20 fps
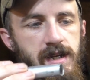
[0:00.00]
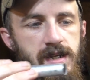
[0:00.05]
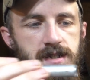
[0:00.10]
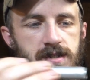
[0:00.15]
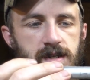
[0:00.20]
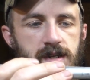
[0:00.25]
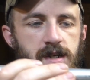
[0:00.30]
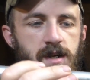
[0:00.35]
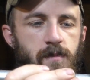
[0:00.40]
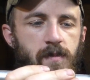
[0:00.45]

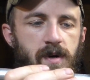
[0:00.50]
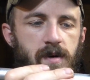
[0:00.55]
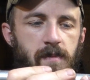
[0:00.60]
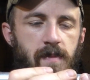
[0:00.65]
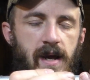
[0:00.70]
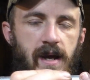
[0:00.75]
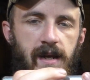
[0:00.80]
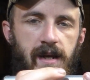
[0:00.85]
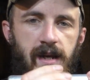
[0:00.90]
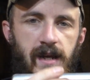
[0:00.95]
easily. You can put them
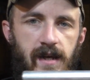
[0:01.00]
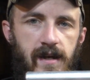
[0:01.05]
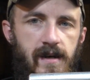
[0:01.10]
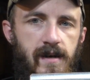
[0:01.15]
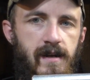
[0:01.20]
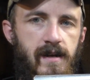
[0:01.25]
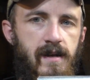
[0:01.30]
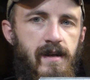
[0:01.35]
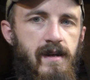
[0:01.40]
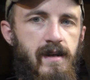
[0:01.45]
back
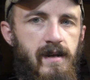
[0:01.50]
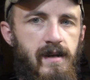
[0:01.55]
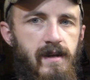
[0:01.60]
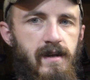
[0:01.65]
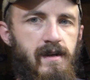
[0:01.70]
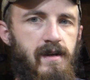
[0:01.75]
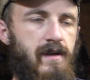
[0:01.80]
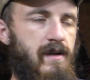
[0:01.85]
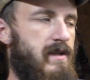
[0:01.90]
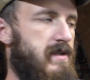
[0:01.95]
in.
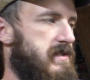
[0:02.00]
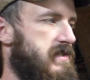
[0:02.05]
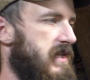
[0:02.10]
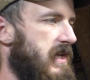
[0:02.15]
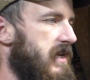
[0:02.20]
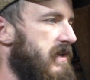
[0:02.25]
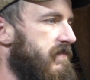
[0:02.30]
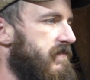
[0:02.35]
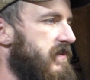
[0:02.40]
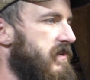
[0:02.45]

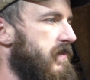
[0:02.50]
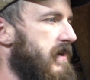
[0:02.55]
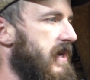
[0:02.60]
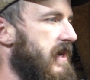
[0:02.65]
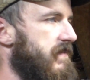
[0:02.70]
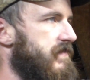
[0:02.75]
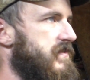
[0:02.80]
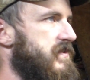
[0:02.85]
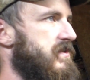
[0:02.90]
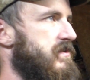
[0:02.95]
Say if you
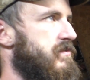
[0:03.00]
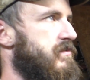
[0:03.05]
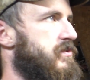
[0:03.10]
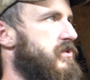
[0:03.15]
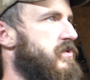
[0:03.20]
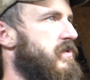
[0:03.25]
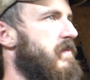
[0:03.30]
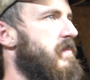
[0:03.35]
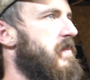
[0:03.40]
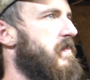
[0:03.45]
have to
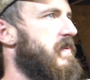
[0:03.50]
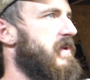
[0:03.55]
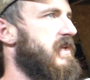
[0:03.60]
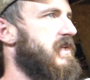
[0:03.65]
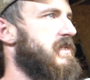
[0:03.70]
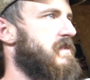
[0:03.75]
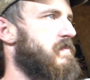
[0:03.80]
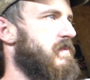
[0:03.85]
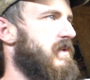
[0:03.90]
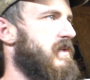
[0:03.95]
trim a
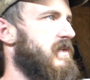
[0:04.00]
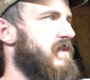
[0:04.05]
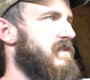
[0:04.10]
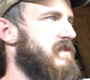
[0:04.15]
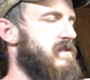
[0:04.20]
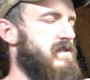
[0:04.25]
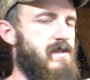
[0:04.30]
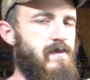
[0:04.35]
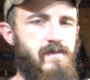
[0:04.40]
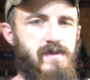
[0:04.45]
piece because
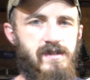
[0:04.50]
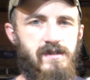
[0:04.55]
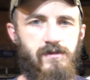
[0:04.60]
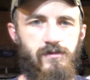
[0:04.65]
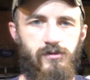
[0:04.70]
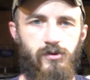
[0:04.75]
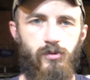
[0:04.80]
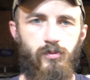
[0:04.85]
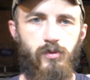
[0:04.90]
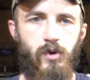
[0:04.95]
something's a
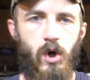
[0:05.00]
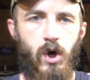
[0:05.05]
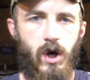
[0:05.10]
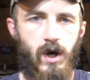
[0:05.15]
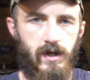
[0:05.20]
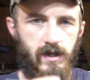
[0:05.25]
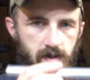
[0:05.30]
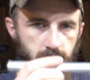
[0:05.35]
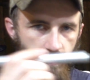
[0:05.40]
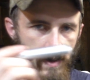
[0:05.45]
little too
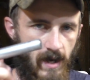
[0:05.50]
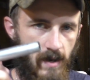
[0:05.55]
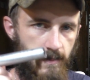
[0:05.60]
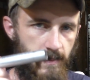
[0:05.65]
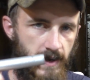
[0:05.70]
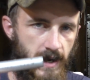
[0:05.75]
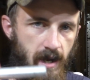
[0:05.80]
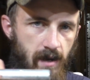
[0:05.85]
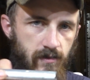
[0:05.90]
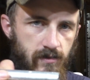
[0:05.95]
long,
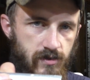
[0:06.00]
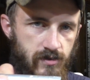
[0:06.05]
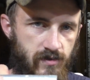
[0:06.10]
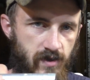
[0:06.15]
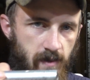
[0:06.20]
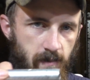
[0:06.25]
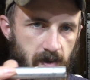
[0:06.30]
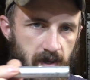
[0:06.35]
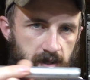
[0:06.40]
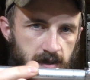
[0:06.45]
pop it out,
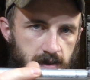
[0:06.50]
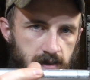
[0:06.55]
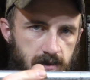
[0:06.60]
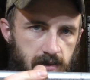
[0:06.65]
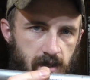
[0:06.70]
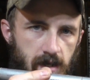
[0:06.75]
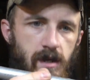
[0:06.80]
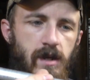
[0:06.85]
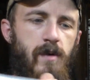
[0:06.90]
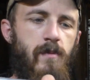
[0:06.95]
trim it,
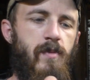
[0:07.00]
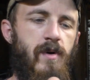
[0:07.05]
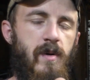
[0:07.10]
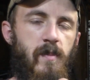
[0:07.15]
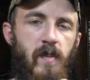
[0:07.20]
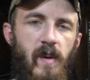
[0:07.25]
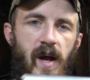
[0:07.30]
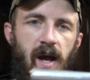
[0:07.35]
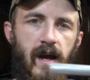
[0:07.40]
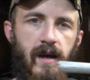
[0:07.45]
and you can put
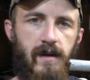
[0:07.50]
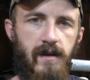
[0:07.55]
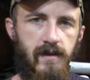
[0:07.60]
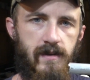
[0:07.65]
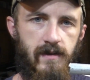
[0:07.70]
it back.